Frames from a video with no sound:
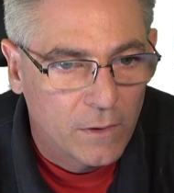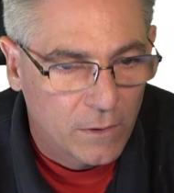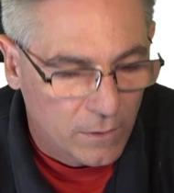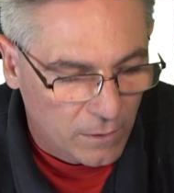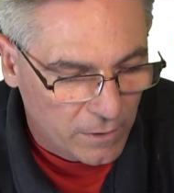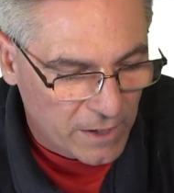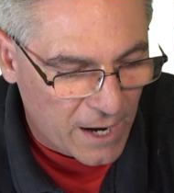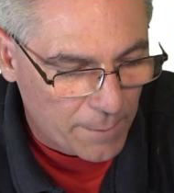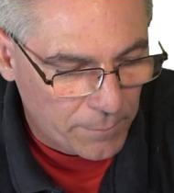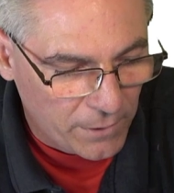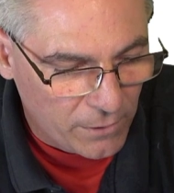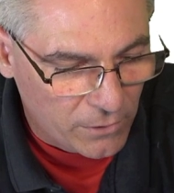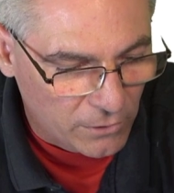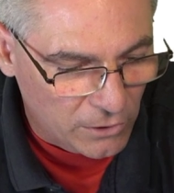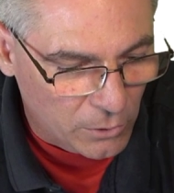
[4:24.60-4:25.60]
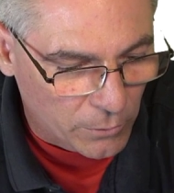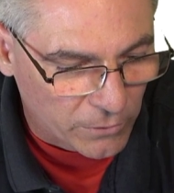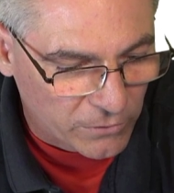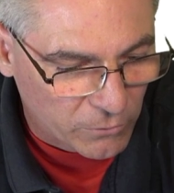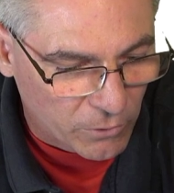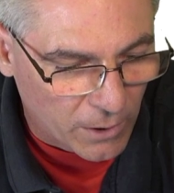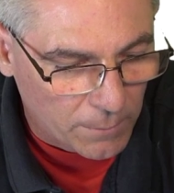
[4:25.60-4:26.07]
copy the Lua
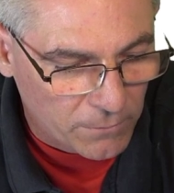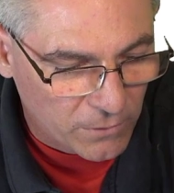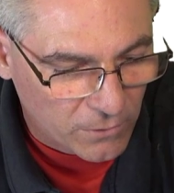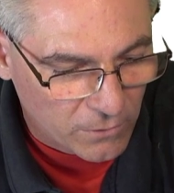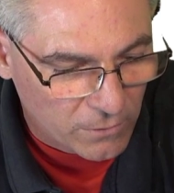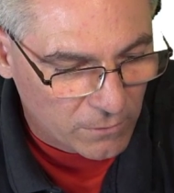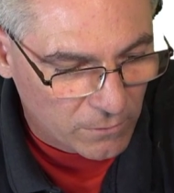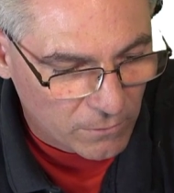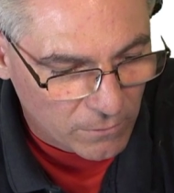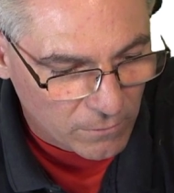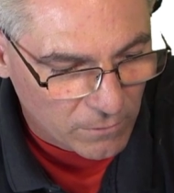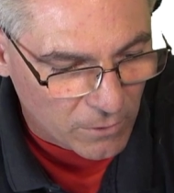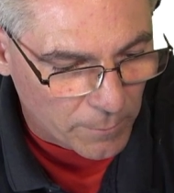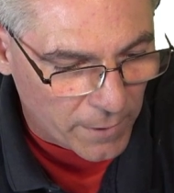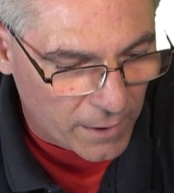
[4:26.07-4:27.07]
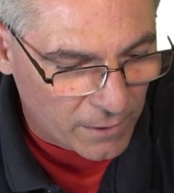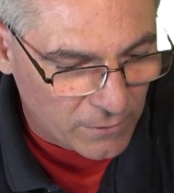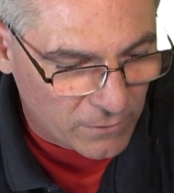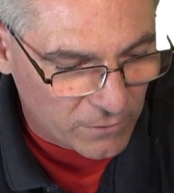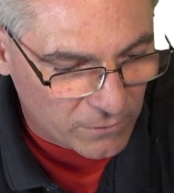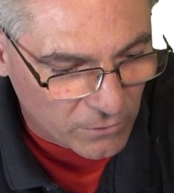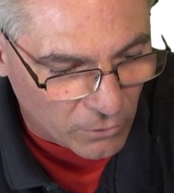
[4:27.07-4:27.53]
script,
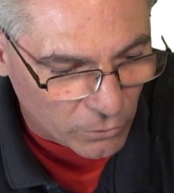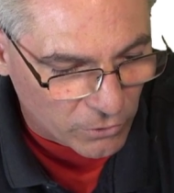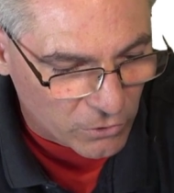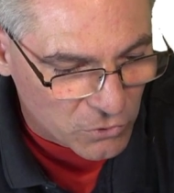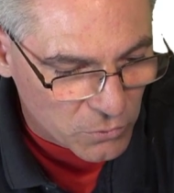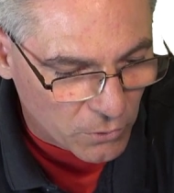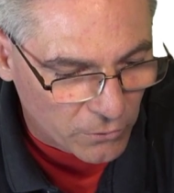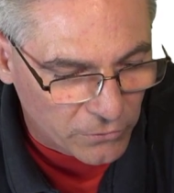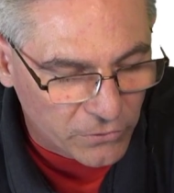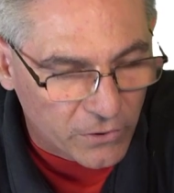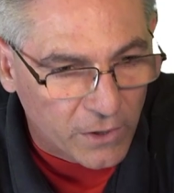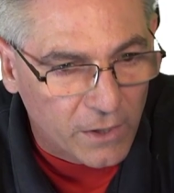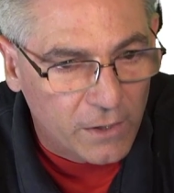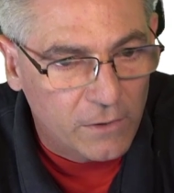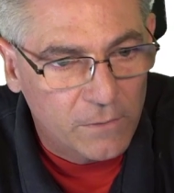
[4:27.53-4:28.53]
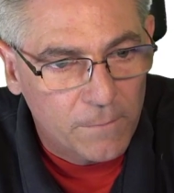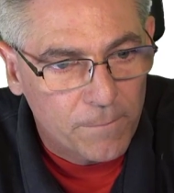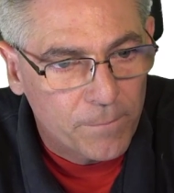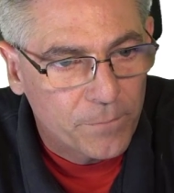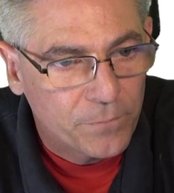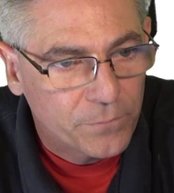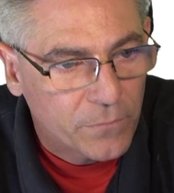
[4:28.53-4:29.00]
commands or control C,
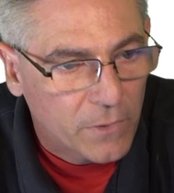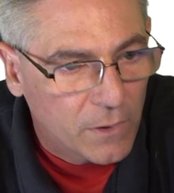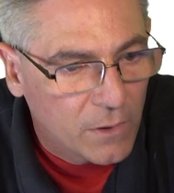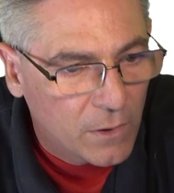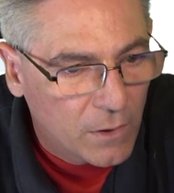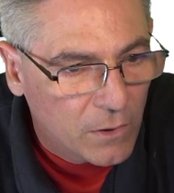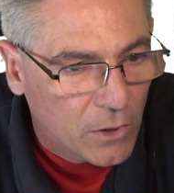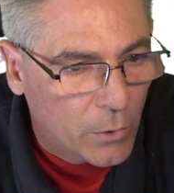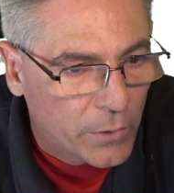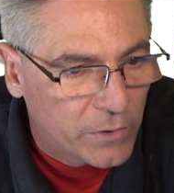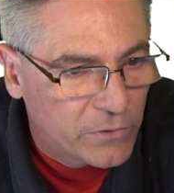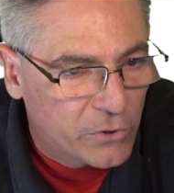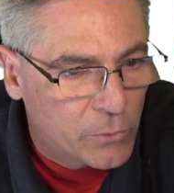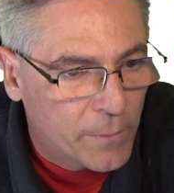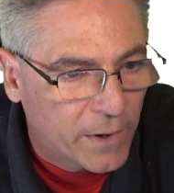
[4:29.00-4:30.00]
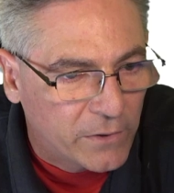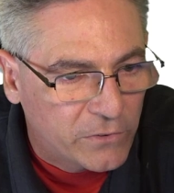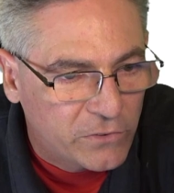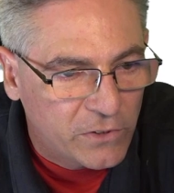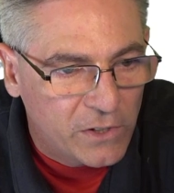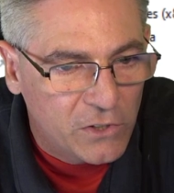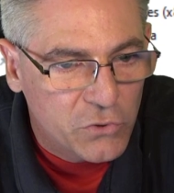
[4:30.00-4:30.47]
go into my
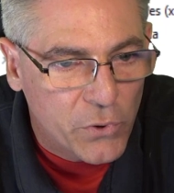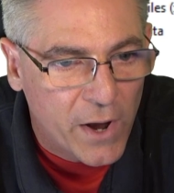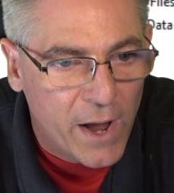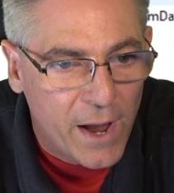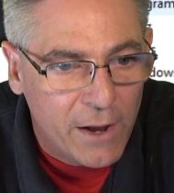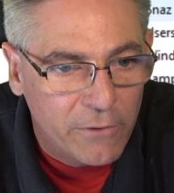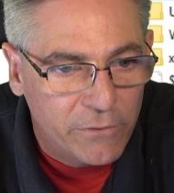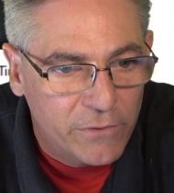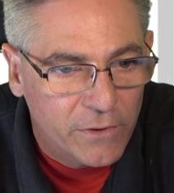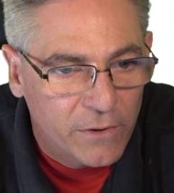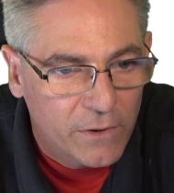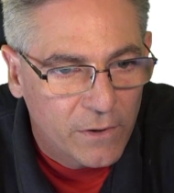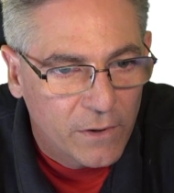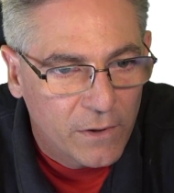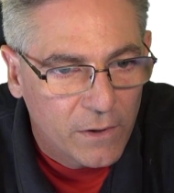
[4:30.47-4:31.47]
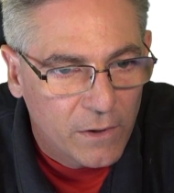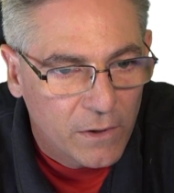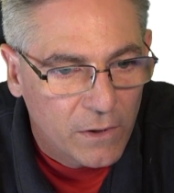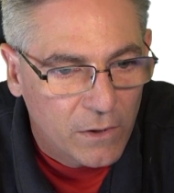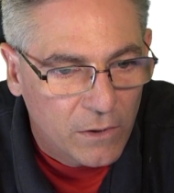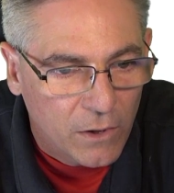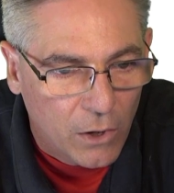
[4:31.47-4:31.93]
C drive,
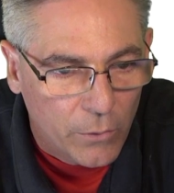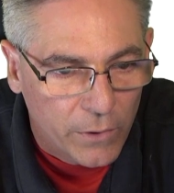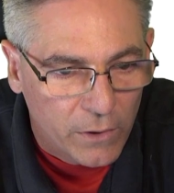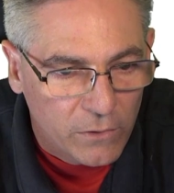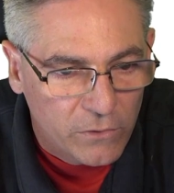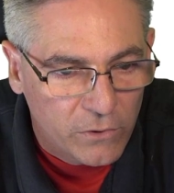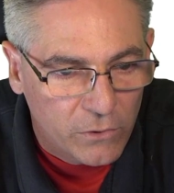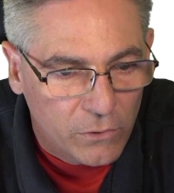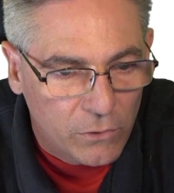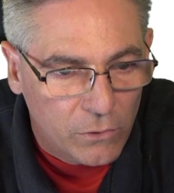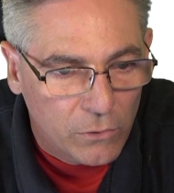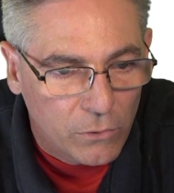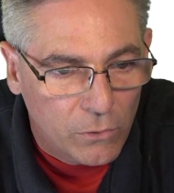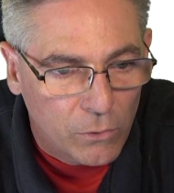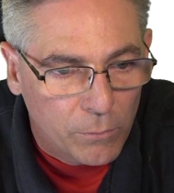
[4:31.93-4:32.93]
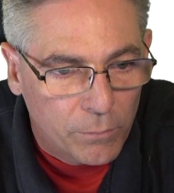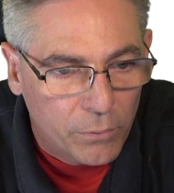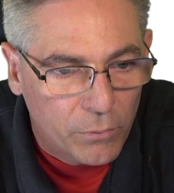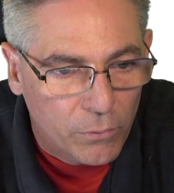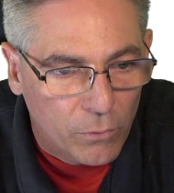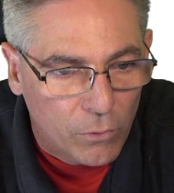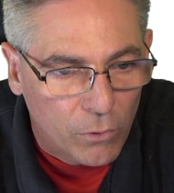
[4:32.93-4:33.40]
go into
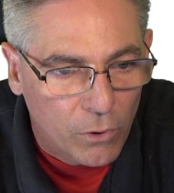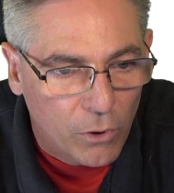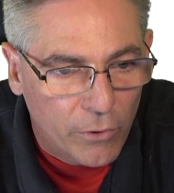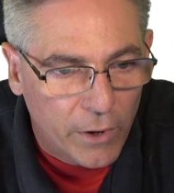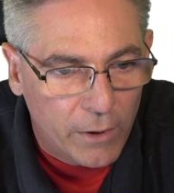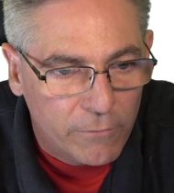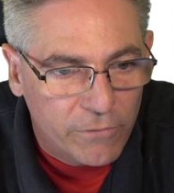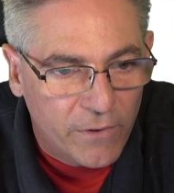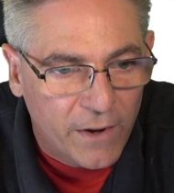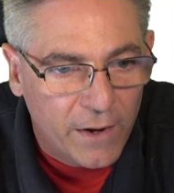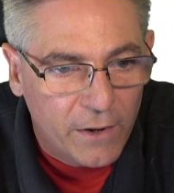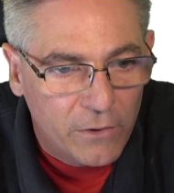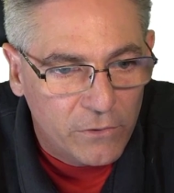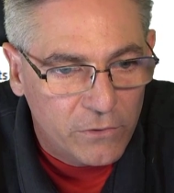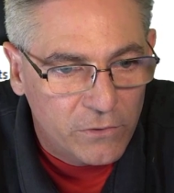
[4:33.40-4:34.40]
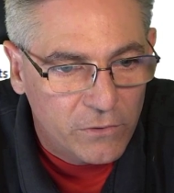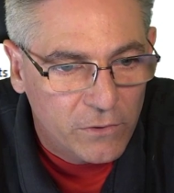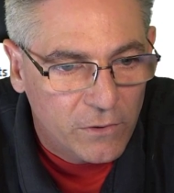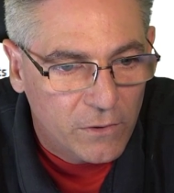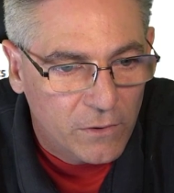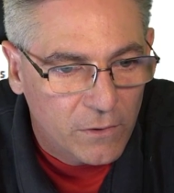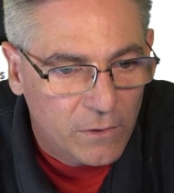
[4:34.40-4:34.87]
program files,
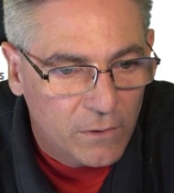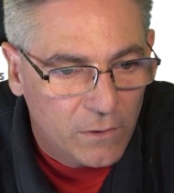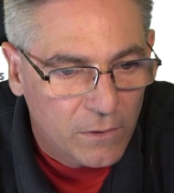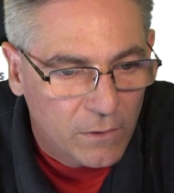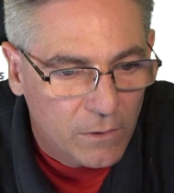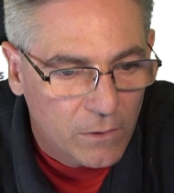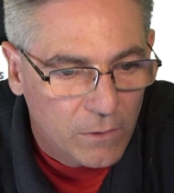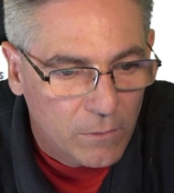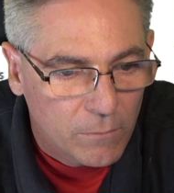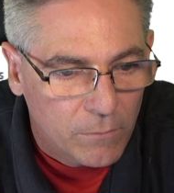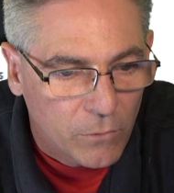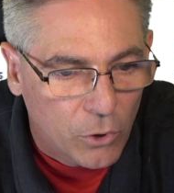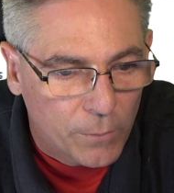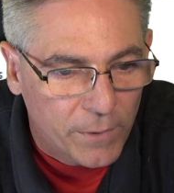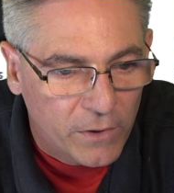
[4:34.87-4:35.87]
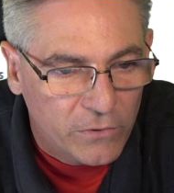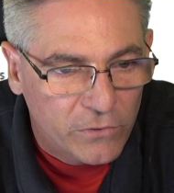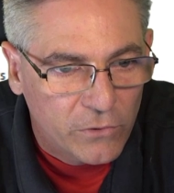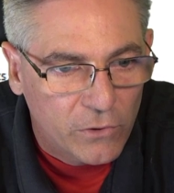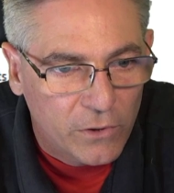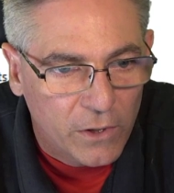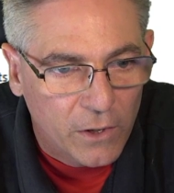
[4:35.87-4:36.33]
OBS
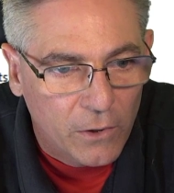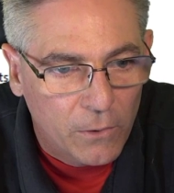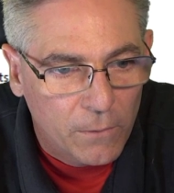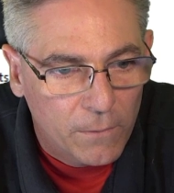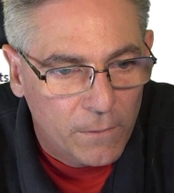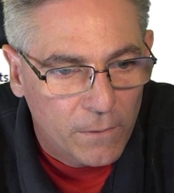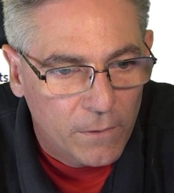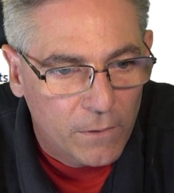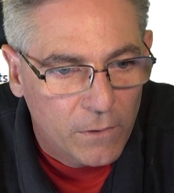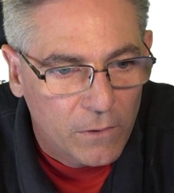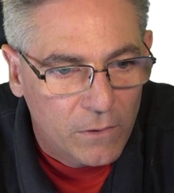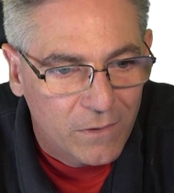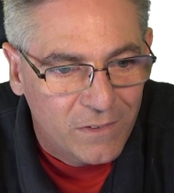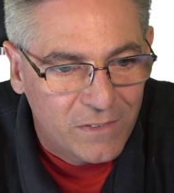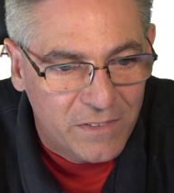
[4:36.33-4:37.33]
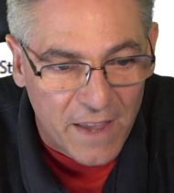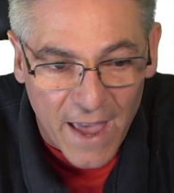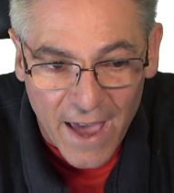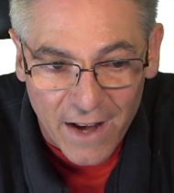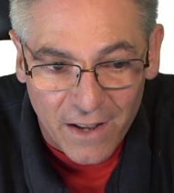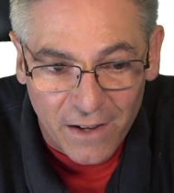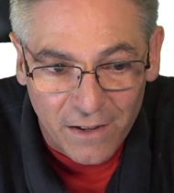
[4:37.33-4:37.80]
Studio,
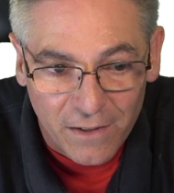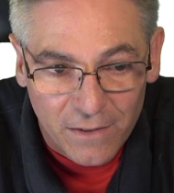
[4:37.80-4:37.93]
data,